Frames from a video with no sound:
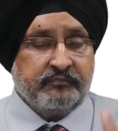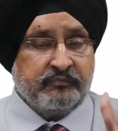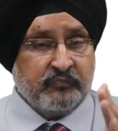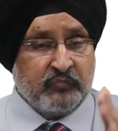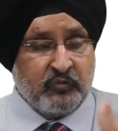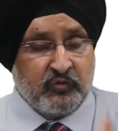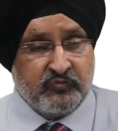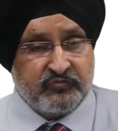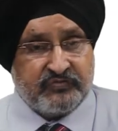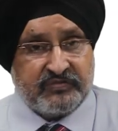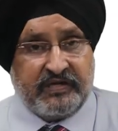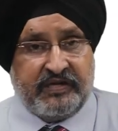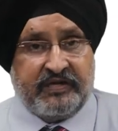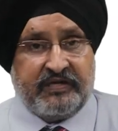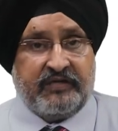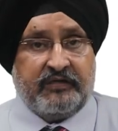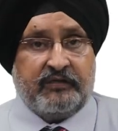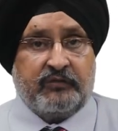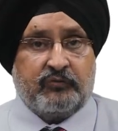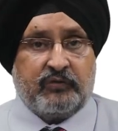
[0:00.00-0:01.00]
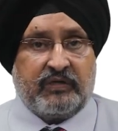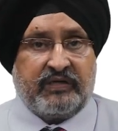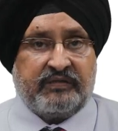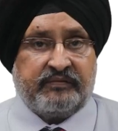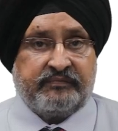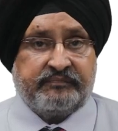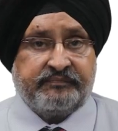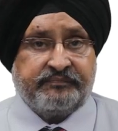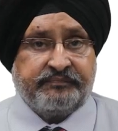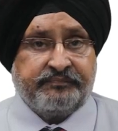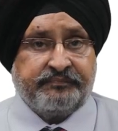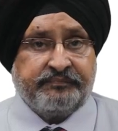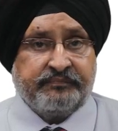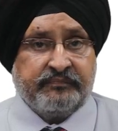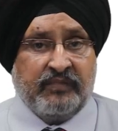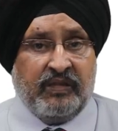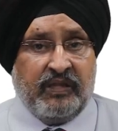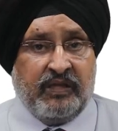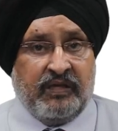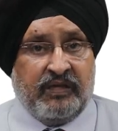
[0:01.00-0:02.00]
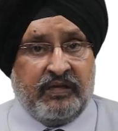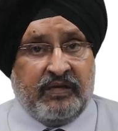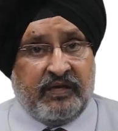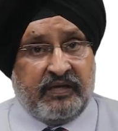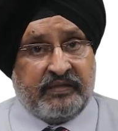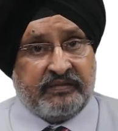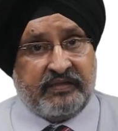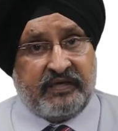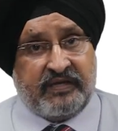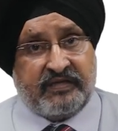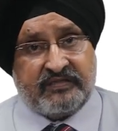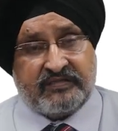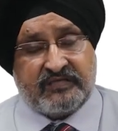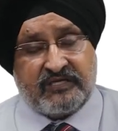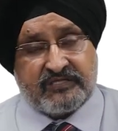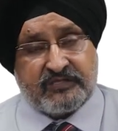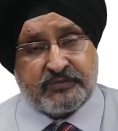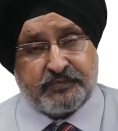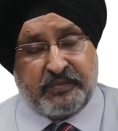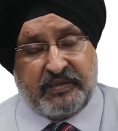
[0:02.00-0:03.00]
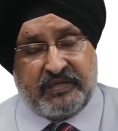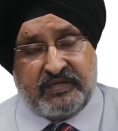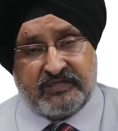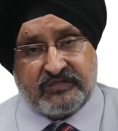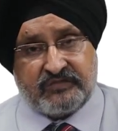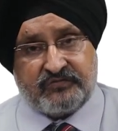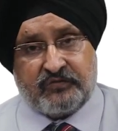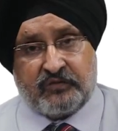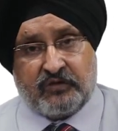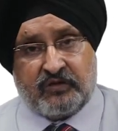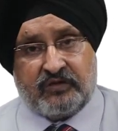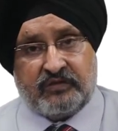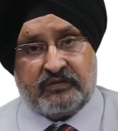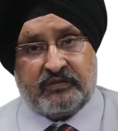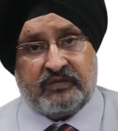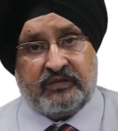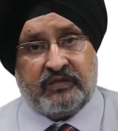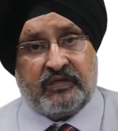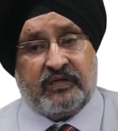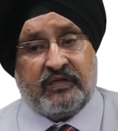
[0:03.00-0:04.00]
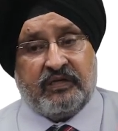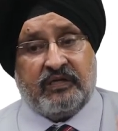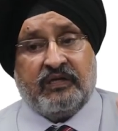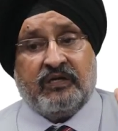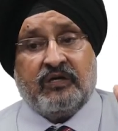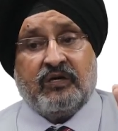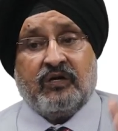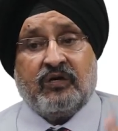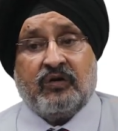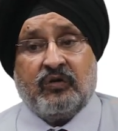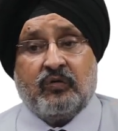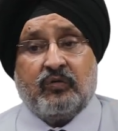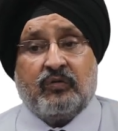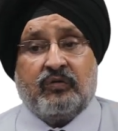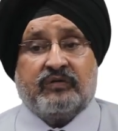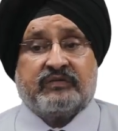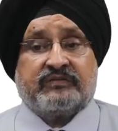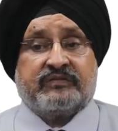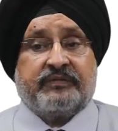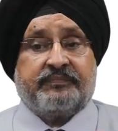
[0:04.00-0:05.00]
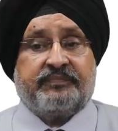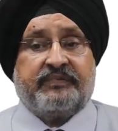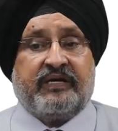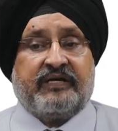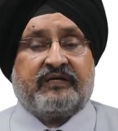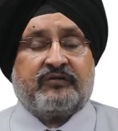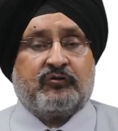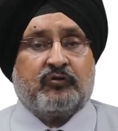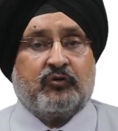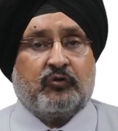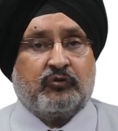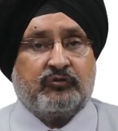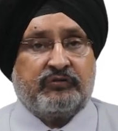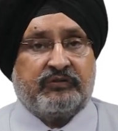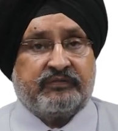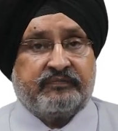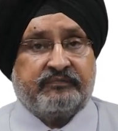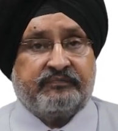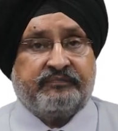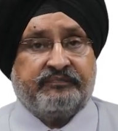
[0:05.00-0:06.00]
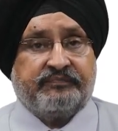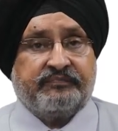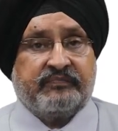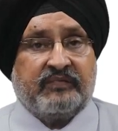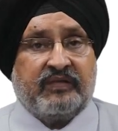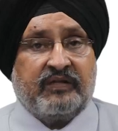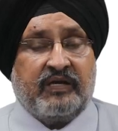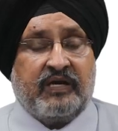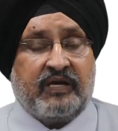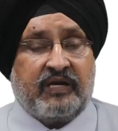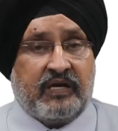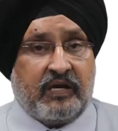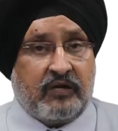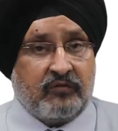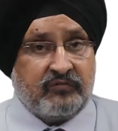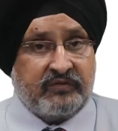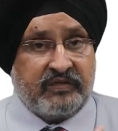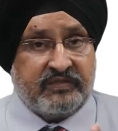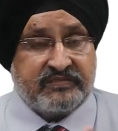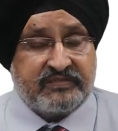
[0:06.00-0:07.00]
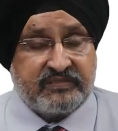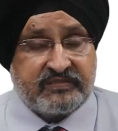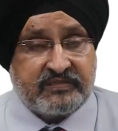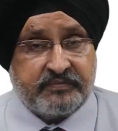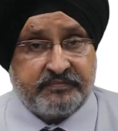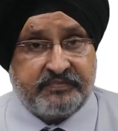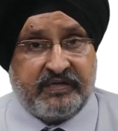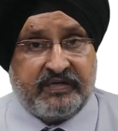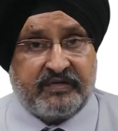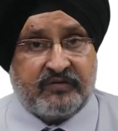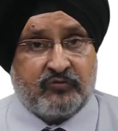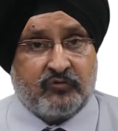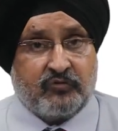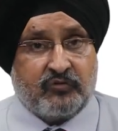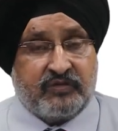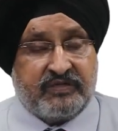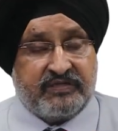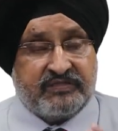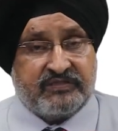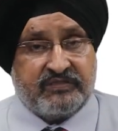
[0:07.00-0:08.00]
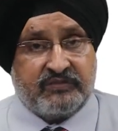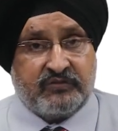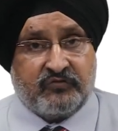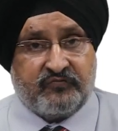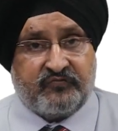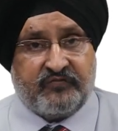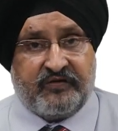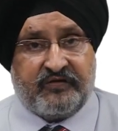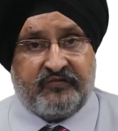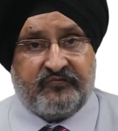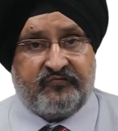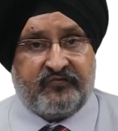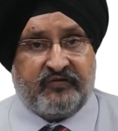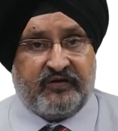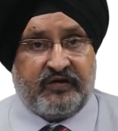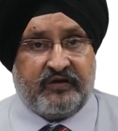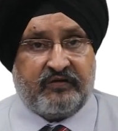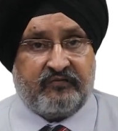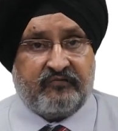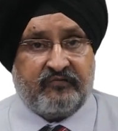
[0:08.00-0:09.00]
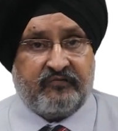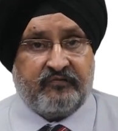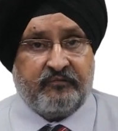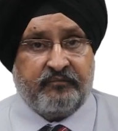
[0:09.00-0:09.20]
Move slightly lower. There is a space for subject code. Accountancy subject code is 055.